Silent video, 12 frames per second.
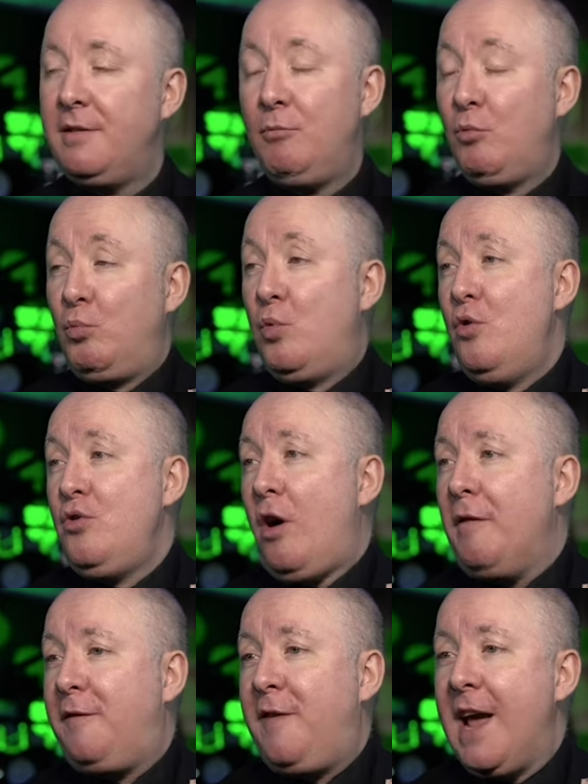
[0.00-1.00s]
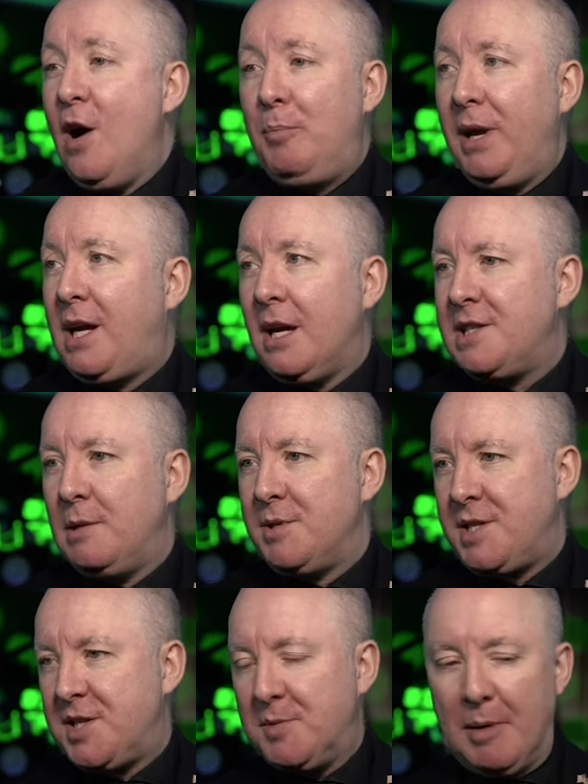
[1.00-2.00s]
will not fail because it
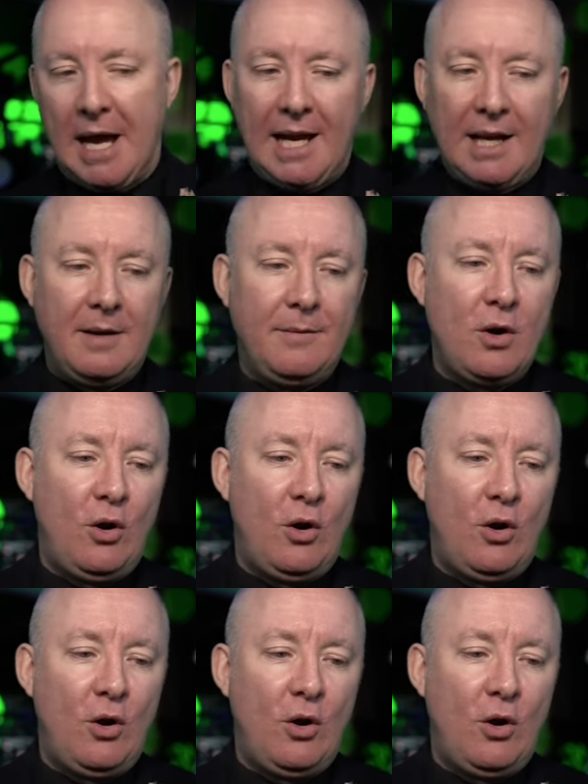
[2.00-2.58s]
was a SPAC